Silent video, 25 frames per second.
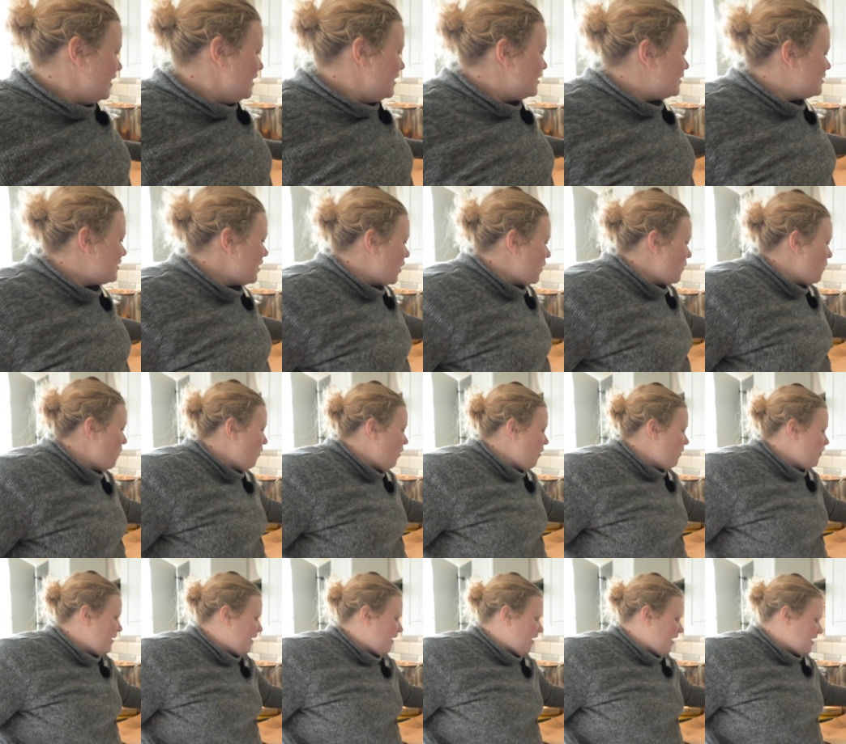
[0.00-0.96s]
So
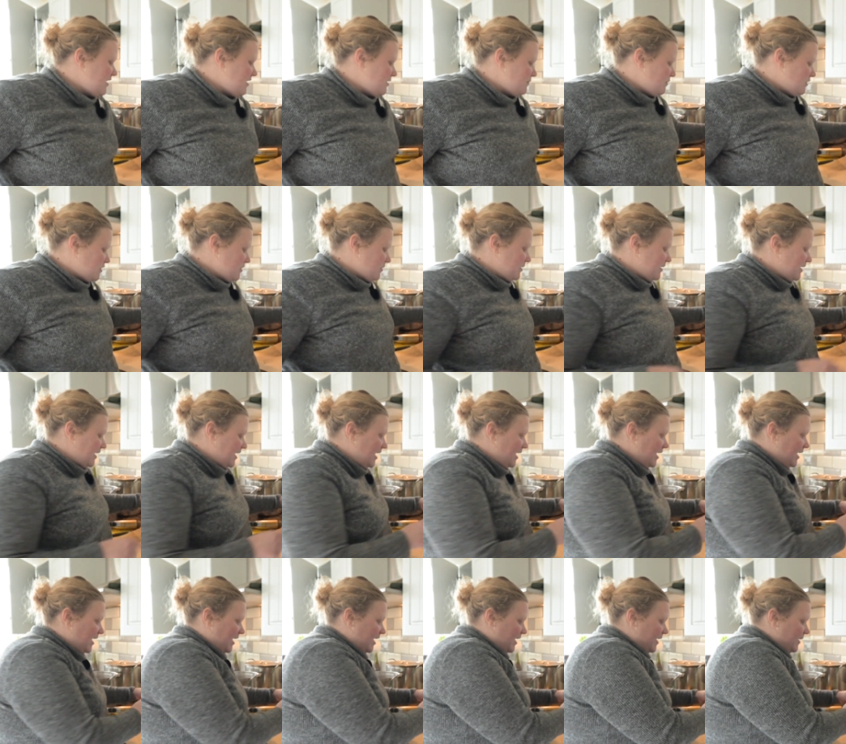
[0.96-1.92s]
what we're going to be doing
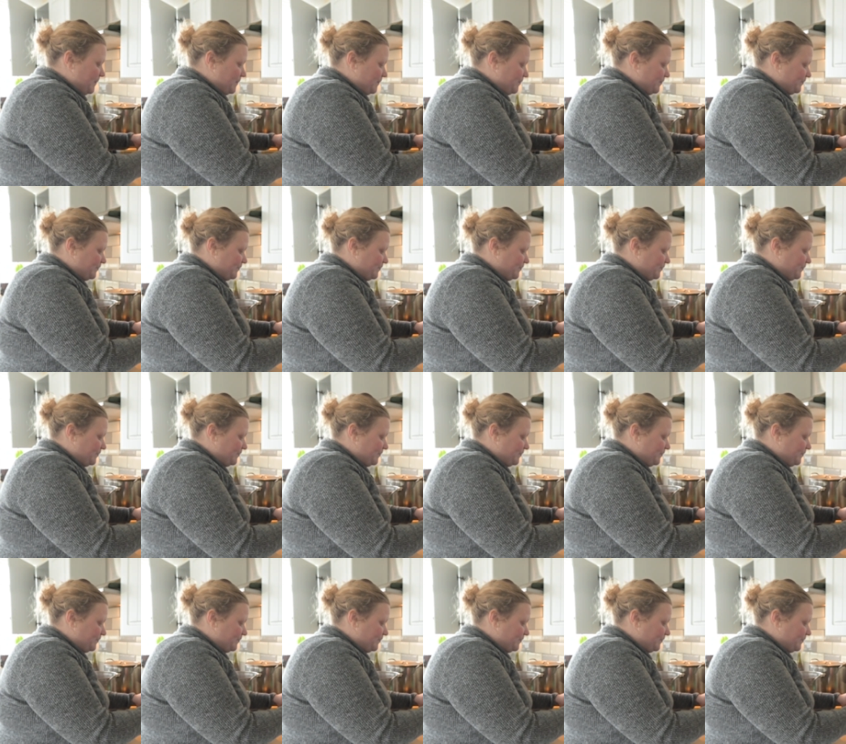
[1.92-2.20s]
here,